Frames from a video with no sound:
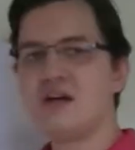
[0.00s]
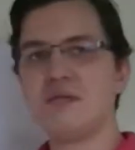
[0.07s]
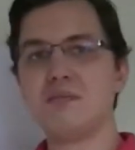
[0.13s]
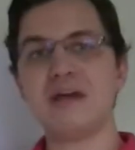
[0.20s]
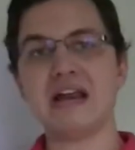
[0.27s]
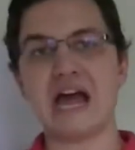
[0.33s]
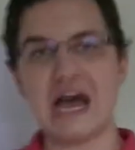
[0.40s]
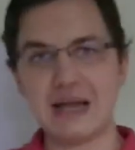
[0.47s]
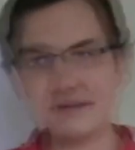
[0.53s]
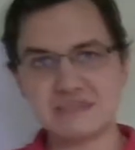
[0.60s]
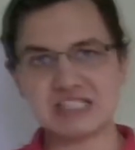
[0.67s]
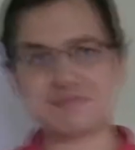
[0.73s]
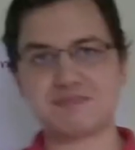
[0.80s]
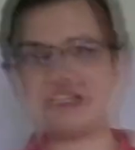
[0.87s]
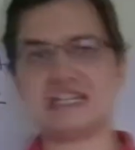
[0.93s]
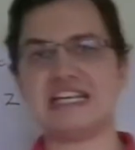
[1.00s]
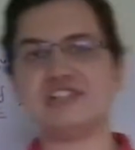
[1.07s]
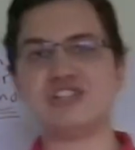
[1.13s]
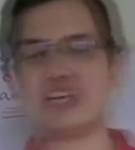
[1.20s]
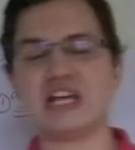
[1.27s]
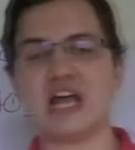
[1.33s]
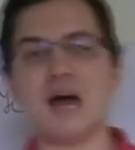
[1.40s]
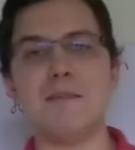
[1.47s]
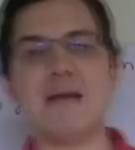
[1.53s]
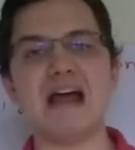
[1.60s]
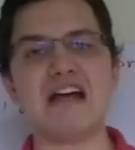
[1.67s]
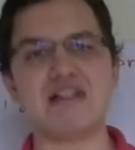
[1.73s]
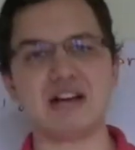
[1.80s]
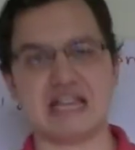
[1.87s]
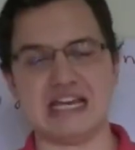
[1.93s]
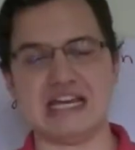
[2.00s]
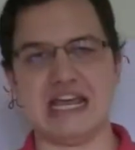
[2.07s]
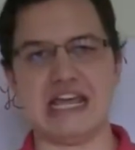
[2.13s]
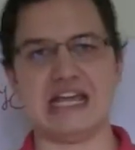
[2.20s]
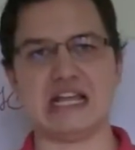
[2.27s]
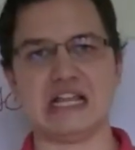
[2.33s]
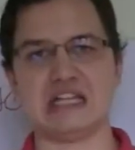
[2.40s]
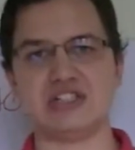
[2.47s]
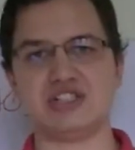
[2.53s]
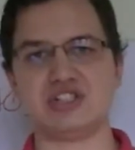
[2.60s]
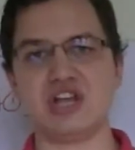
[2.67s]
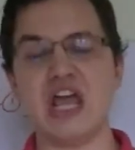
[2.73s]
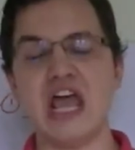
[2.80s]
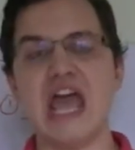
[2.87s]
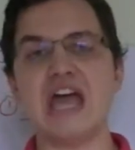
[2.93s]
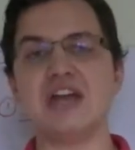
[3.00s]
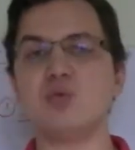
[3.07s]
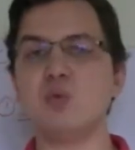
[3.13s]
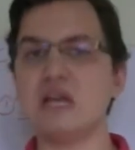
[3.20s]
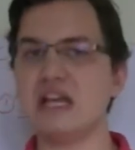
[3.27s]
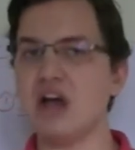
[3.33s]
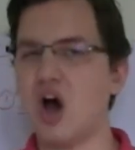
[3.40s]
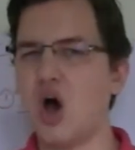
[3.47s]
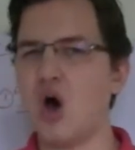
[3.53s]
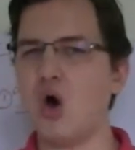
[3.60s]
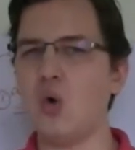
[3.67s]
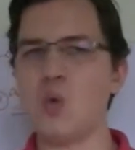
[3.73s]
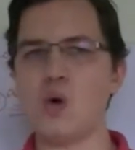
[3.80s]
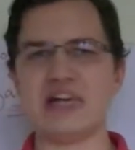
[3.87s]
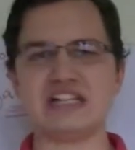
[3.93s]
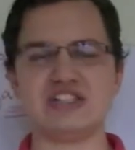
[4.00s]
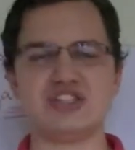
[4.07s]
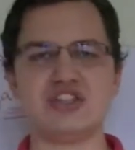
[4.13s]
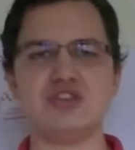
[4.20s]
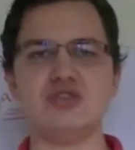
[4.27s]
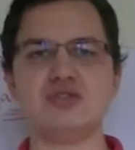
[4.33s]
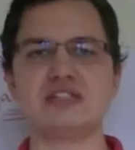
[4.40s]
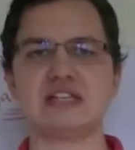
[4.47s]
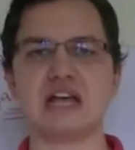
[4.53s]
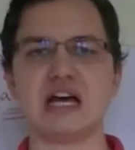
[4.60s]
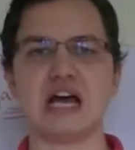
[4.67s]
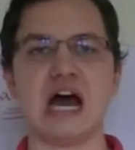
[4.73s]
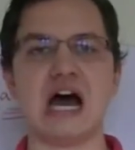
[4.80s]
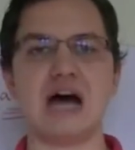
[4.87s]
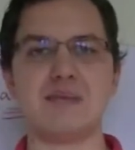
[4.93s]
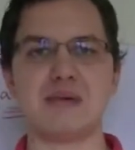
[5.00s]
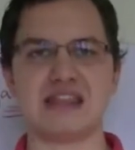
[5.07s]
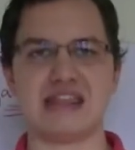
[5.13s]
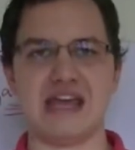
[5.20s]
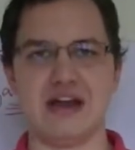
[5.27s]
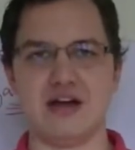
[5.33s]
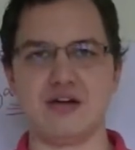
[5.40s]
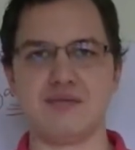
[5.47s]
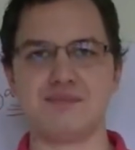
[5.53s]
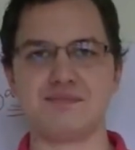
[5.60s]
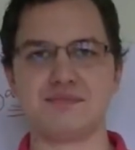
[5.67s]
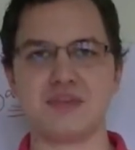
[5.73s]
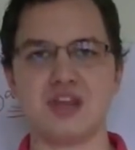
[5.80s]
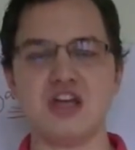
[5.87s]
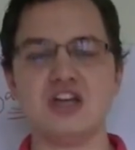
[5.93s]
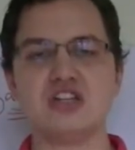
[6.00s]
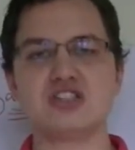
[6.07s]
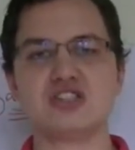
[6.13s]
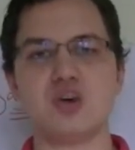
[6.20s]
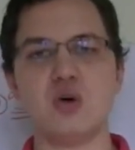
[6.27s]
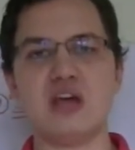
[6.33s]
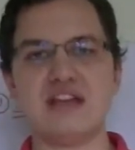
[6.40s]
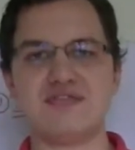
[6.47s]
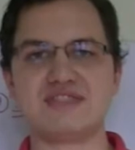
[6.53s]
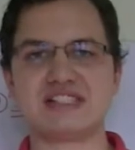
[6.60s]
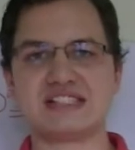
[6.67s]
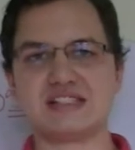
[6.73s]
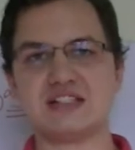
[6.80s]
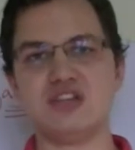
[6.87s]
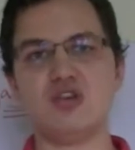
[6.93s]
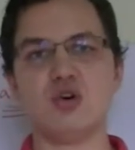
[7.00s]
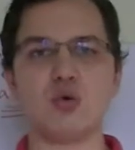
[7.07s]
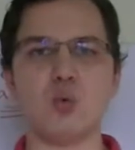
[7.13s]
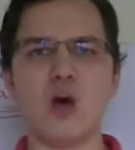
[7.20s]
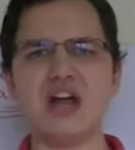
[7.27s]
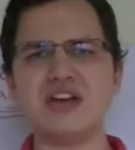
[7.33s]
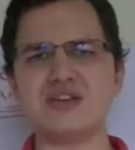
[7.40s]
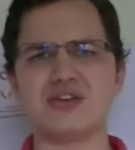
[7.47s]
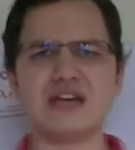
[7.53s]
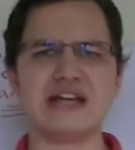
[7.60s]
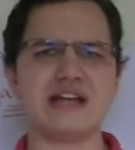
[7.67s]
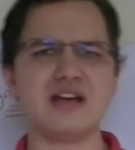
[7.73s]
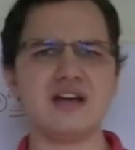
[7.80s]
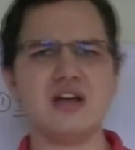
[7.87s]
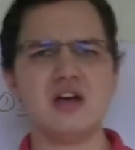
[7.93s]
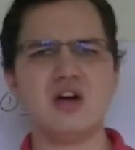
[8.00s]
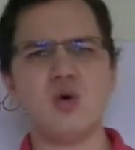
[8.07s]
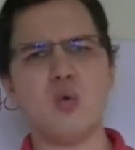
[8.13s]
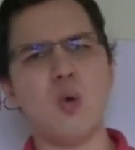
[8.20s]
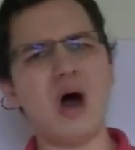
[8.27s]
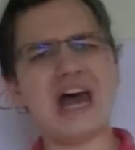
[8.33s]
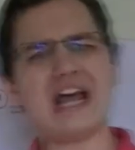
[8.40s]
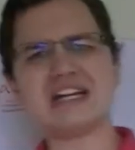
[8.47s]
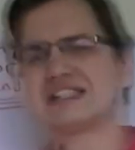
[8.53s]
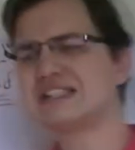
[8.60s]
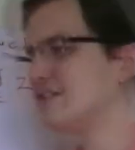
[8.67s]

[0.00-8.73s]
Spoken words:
But I'm teaching American English, and we always use a comma there. So if you're wondering, why is